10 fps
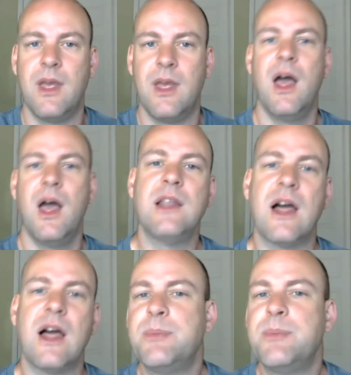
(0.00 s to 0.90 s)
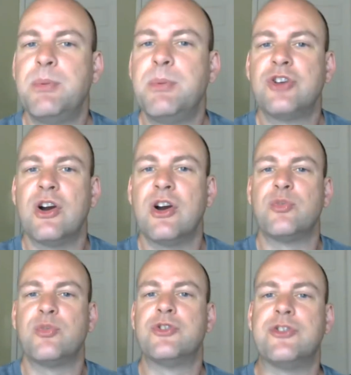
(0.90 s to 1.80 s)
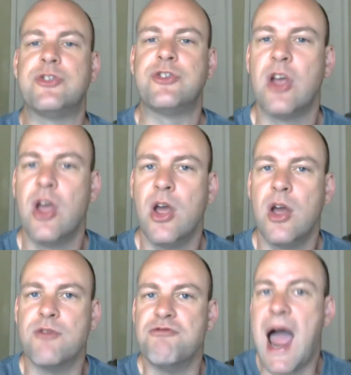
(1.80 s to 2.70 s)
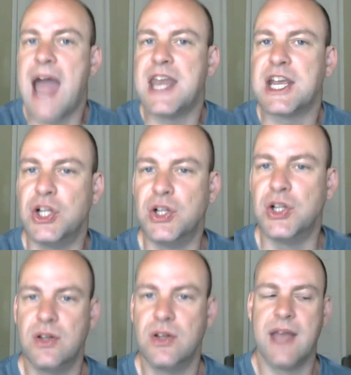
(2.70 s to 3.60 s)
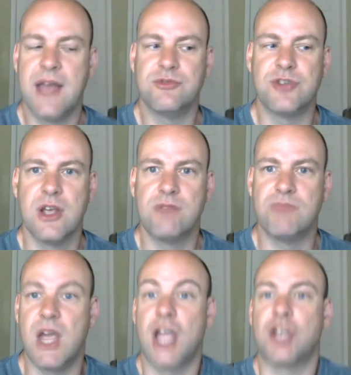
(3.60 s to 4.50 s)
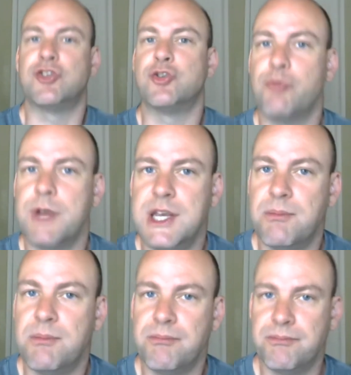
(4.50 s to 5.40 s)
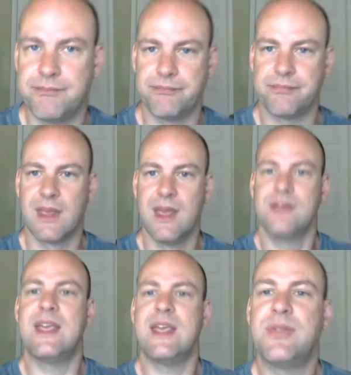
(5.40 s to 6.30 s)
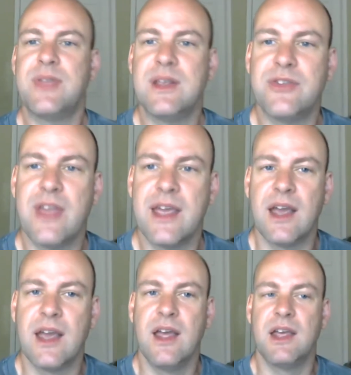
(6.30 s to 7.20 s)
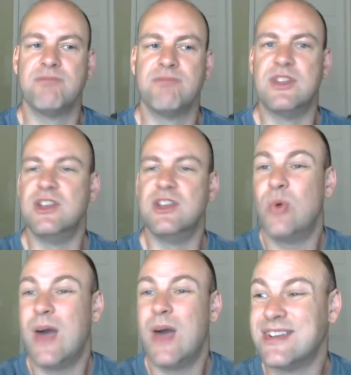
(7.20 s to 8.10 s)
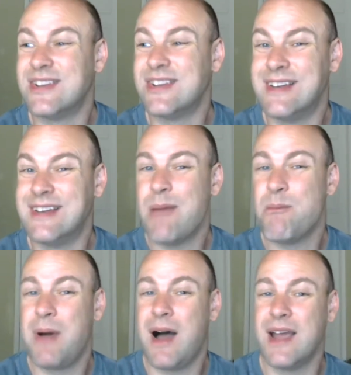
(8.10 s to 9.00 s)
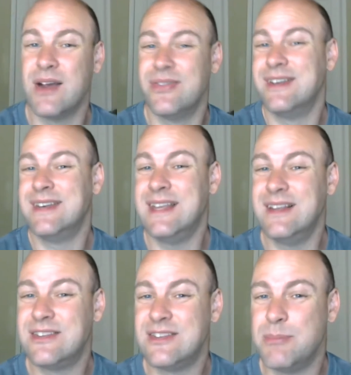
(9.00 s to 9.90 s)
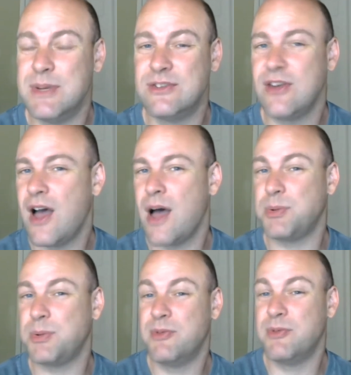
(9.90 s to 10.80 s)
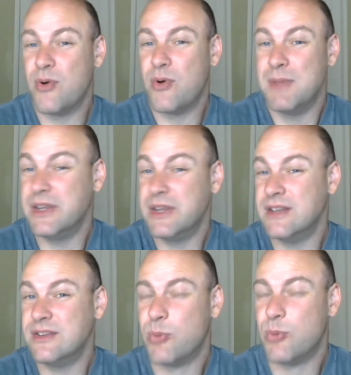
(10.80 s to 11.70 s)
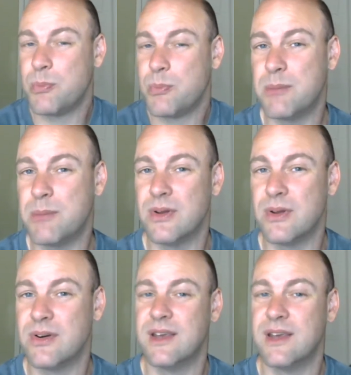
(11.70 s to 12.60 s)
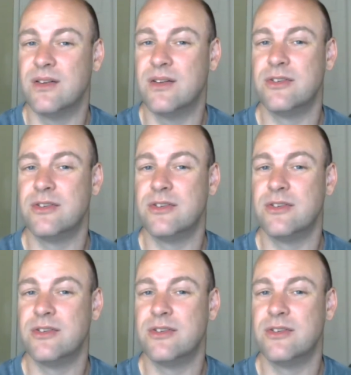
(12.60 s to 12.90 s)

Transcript: A lot of the people charged were just radical and extreme, saying things like, "The US is an empire that needs to be stopped before millions more people are killed."